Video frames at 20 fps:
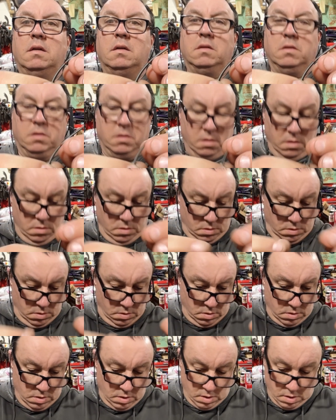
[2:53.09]
See?
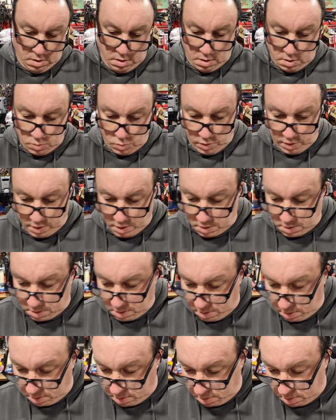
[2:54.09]
This is where it gets
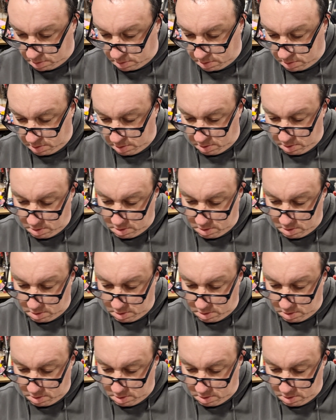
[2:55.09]
good. See?